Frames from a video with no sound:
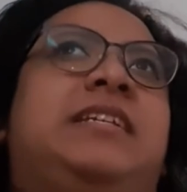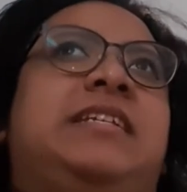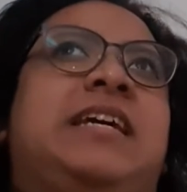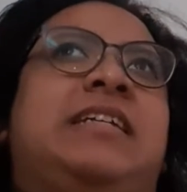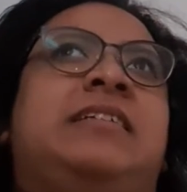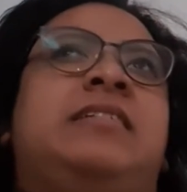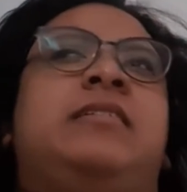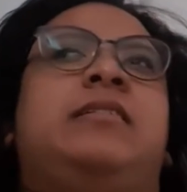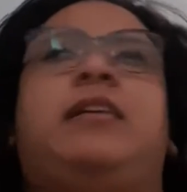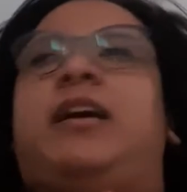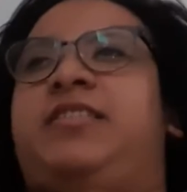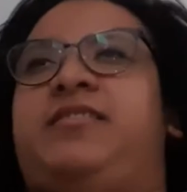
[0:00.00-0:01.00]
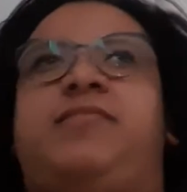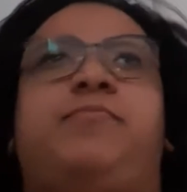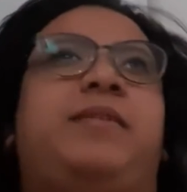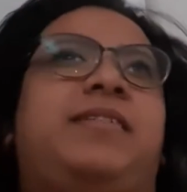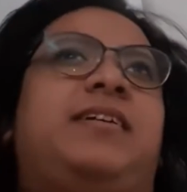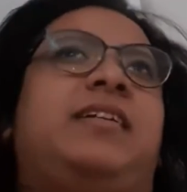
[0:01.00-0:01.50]
dead. I just
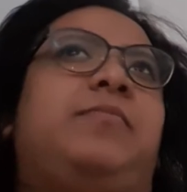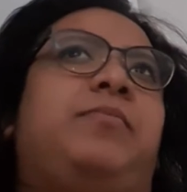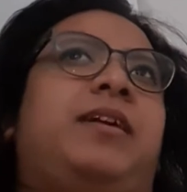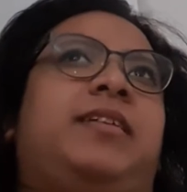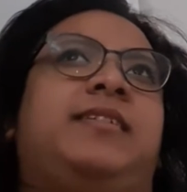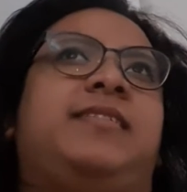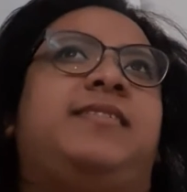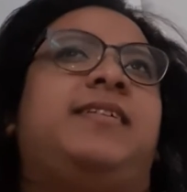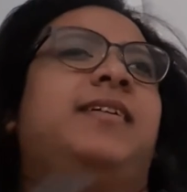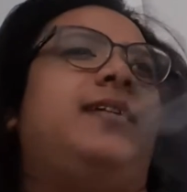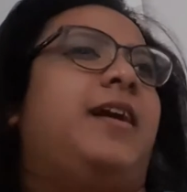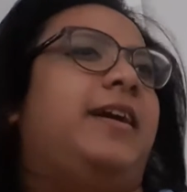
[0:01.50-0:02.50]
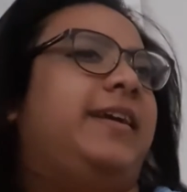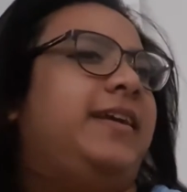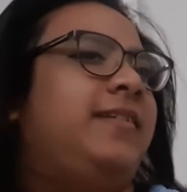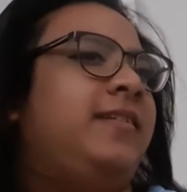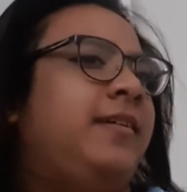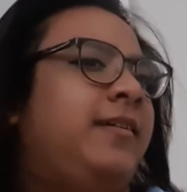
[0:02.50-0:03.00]
basically plug this guy
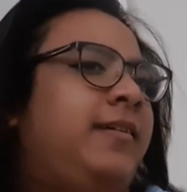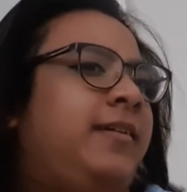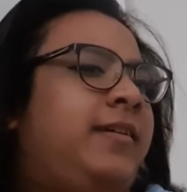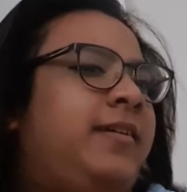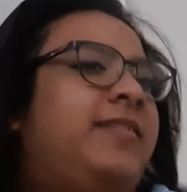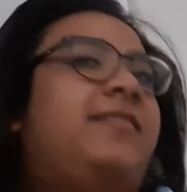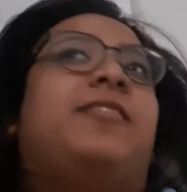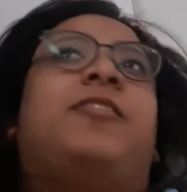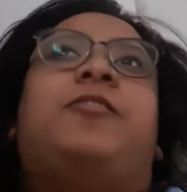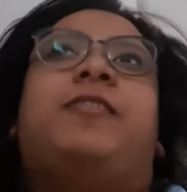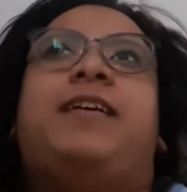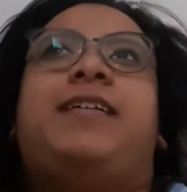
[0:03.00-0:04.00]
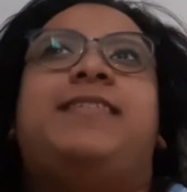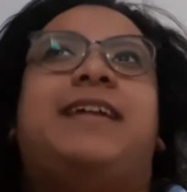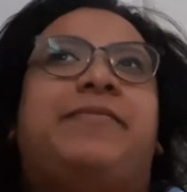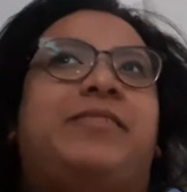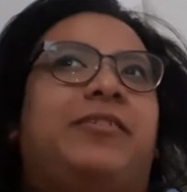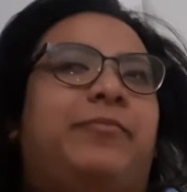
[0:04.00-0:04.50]
in. So
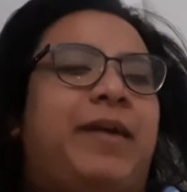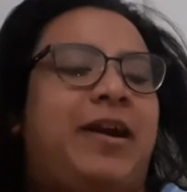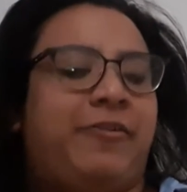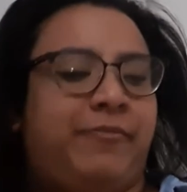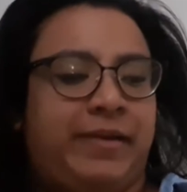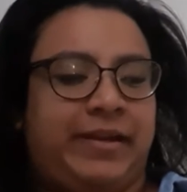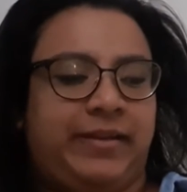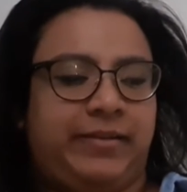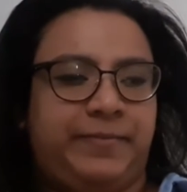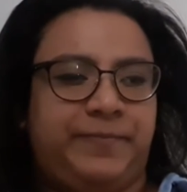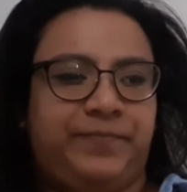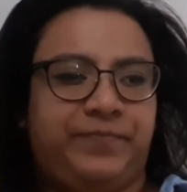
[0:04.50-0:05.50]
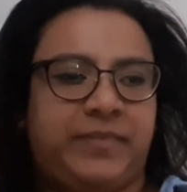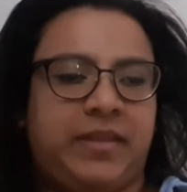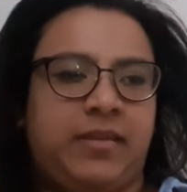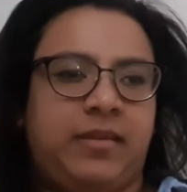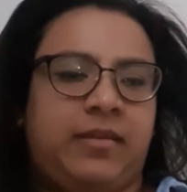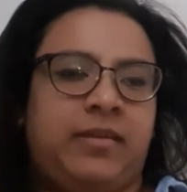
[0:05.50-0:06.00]
Samsung power bank.
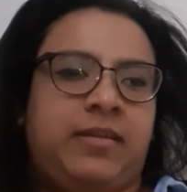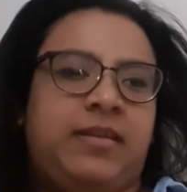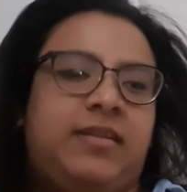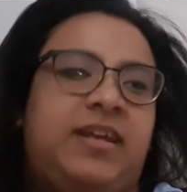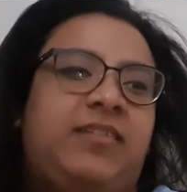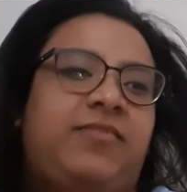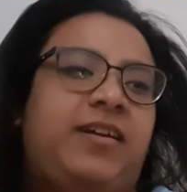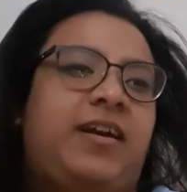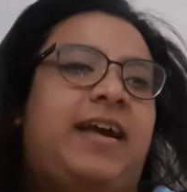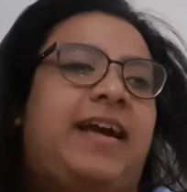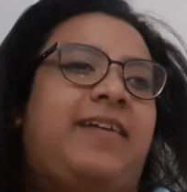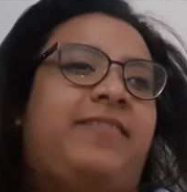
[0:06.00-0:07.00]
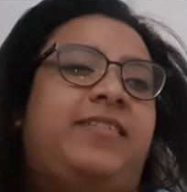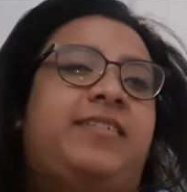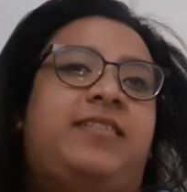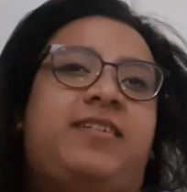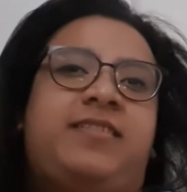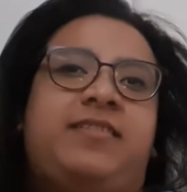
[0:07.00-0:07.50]
Next thing I have is
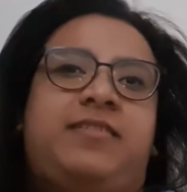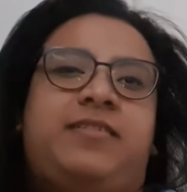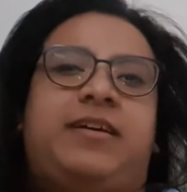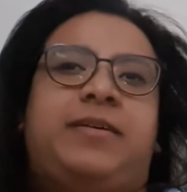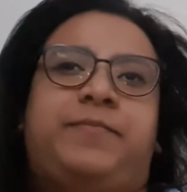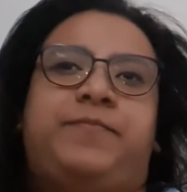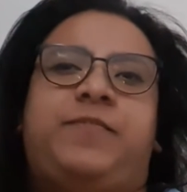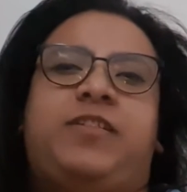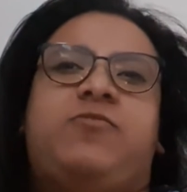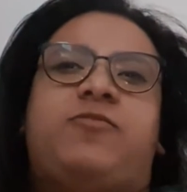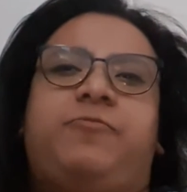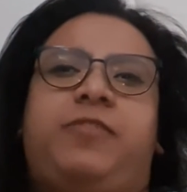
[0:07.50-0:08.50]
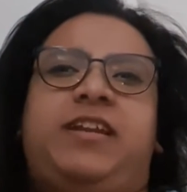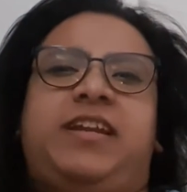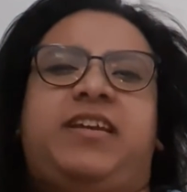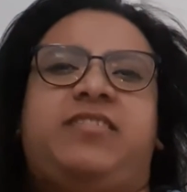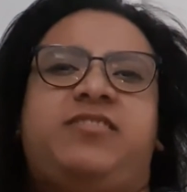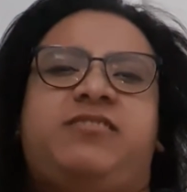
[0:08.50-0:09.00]
another, it's not
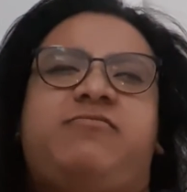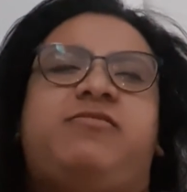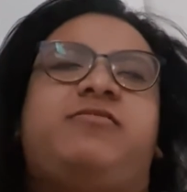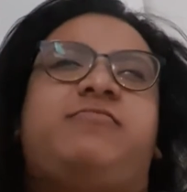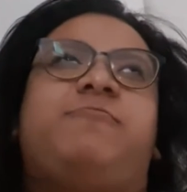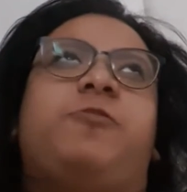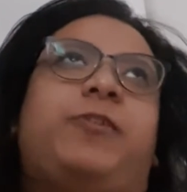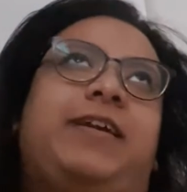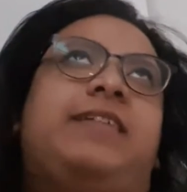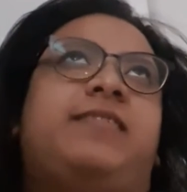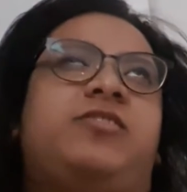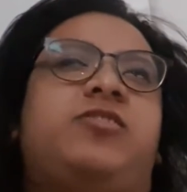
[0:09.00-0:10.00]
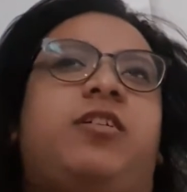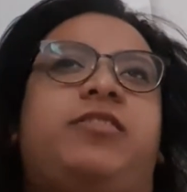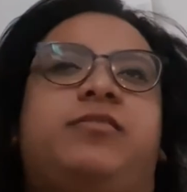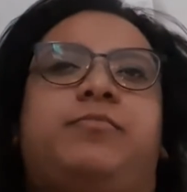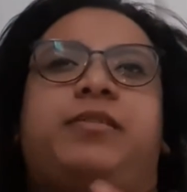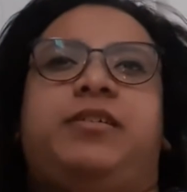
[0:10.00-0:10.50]
really a, well, it is a
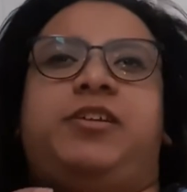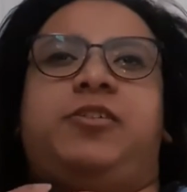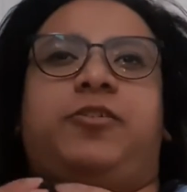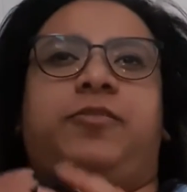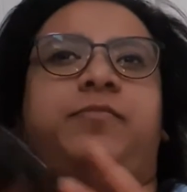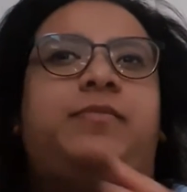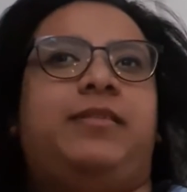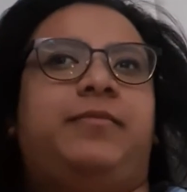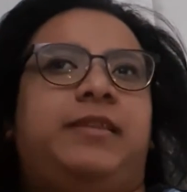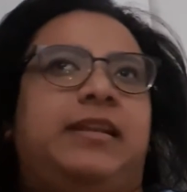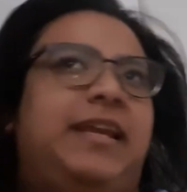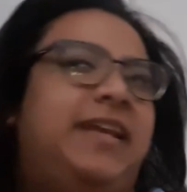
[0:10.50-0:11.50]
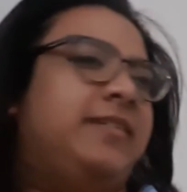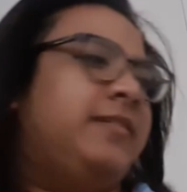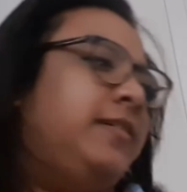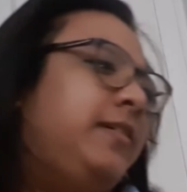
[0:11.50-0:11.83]
charger, but you know, the lead